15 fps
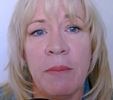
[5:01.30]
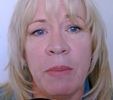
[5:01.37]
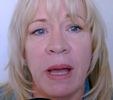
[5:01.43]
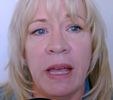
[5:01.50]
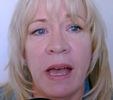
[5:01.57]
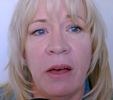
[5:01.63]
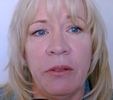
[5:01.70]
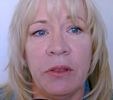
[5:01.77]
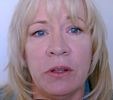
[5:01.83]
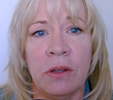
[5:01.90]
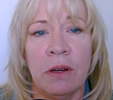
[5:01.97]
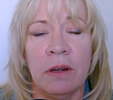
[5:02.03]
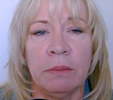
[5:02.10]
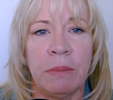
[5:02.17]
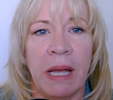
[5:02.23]
my
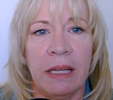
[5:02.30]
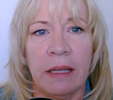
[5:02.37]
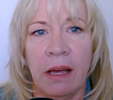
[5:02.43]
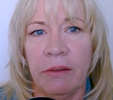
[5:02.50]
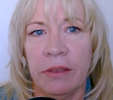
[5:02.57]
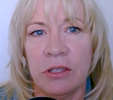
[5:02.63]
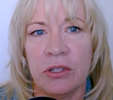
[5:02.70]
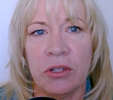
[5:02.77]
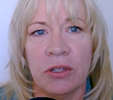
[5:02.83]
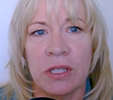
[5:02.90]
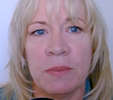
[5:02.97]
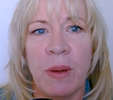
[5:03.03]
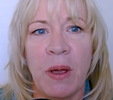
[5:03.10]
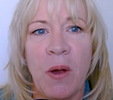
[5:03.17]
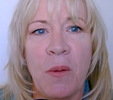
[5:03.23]
health
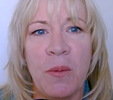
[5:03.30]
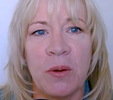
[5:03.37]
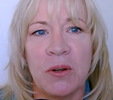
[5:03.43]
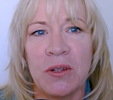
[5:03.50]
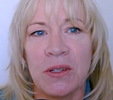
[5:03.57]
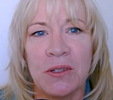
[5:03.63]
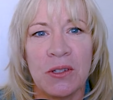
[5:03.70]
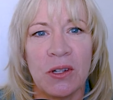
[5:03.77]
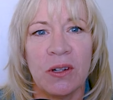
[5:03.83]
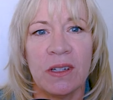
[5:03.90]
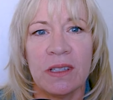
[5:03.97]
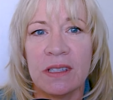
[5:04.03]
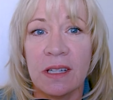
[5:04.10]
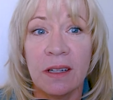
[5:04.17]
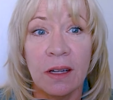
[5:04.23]
insurance, my homeowner's
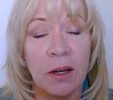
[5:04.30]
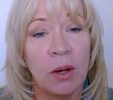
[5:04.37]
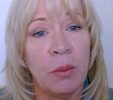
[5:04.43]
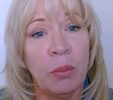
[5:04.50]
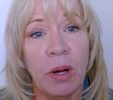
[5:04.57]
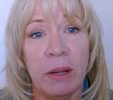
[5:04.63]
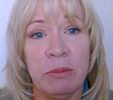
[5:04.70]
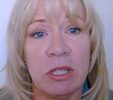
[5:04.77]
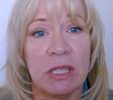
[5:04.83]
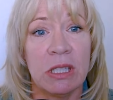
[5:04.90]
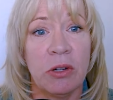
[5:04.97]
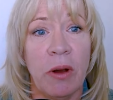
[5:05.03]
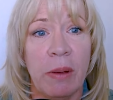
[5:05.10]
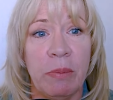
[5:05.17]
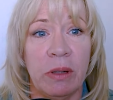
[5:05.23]
insurance. But I'm just
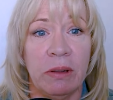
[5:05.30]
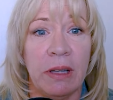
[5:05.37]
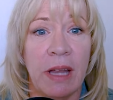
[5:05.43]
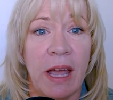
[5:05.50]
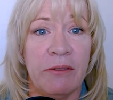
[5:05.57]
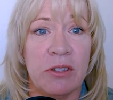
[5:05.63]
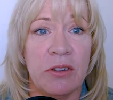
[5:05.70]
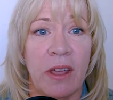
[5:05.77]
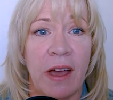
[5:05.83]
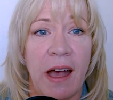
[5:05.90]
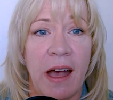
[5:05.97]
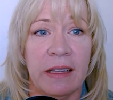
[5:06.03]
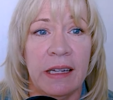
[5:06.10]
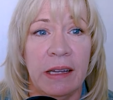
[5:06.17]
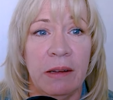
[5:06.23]
scrambled after the
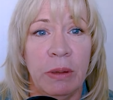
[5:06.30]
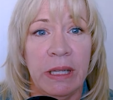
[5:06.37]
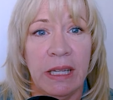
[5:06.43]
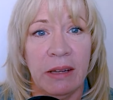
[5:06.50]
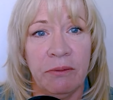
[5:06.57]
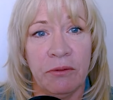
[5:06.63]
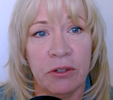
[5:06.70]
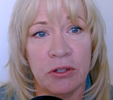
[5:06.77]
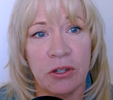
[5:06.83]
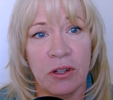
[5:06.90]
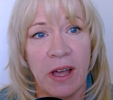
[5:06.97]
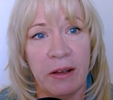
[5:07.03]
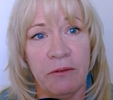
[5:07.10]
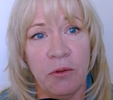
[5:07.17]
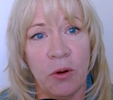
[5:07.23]
holiday weekend for
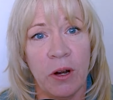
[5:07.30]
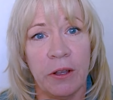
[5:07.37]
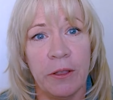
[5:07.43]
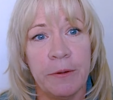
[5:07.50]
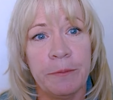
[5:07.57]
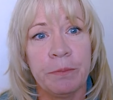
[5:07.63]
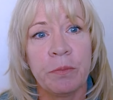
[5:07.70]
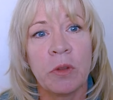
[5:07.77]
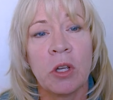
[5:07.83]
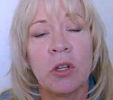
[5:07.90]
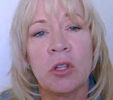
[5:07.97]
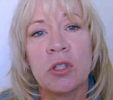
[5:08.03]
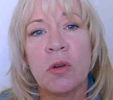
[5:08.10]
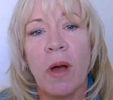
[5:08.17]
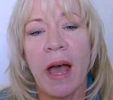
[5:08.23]
July 4th.
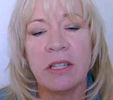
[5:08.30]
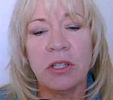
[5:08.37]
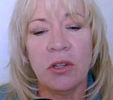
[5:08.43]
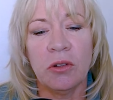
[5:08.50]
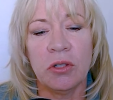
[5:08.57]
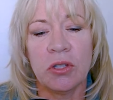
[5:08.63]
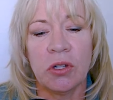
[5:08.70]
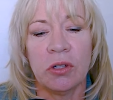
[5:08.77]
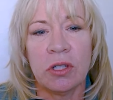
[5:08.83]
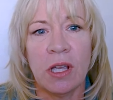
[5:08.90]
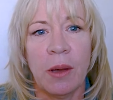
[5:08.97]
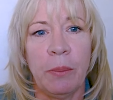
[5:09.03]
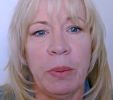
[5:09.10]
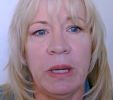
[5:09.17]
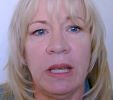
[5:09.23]
So ask your insurance
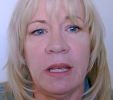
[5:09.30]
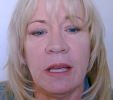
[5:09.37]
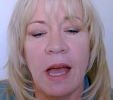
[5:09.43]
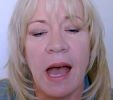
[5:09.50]
company.